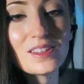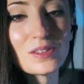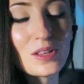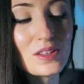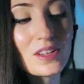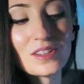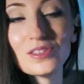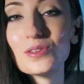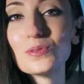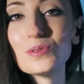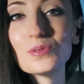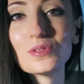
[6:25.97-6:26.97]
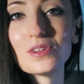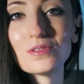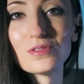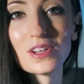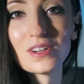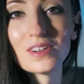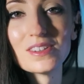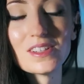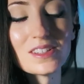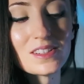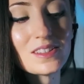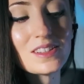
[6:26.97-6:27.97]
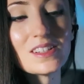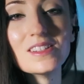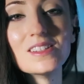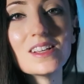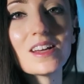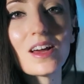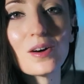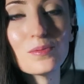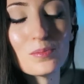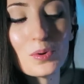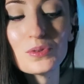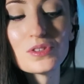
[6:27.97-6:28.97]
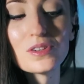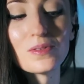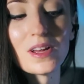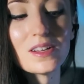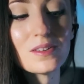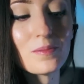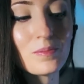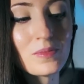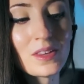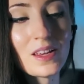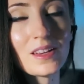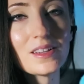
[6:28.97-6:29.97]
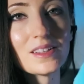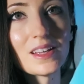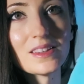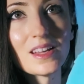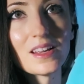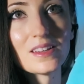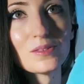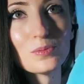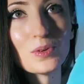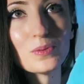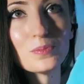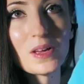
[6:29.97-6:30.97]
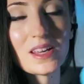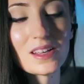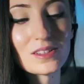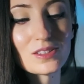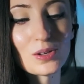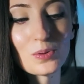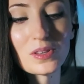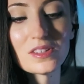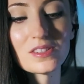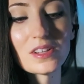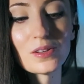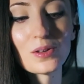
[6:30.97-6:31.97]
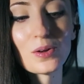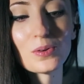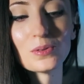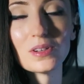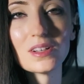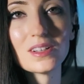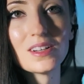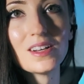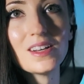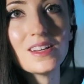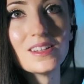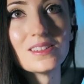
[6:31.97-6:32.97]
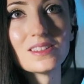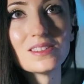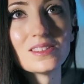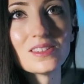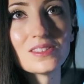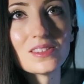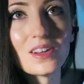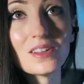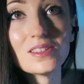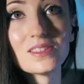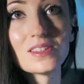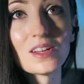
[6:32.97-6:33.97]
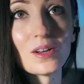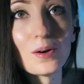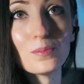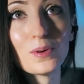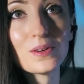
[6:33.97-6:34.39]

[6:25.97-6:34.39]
and then you use your finger to dig out most of it, and that will make it so the silicone does not set up,